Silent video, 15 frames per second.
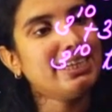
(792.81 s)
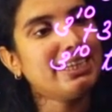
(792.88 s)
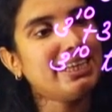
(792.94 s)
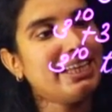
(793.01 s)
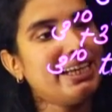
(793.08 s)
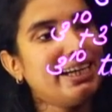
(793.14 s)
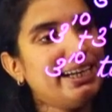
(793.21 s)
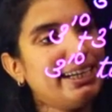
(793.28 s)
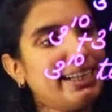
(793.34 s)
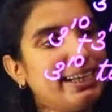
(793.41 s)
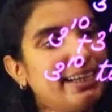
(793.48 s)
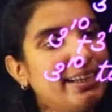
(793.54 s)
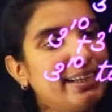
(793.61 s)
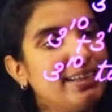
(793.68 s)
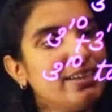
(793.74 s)
gitana
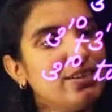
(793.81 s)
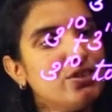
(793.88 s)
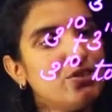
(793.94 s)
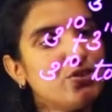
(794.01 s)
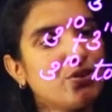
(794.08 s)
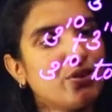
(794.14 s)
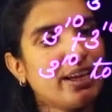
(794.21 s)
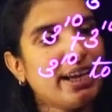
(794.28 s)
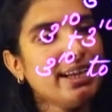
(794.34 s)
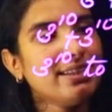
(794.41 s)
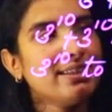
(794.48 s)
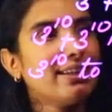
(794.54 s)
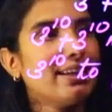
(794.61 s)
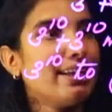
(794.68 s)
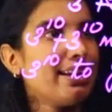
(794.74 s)
to
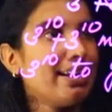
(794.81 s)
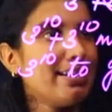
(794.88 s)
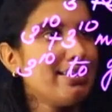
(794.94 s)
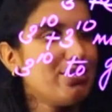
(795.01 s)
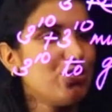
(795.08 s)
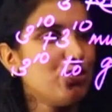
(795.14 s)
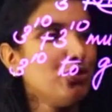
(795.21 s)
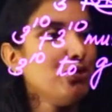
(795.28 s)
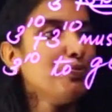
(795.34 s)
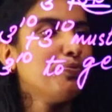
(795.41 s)
get 3 raised to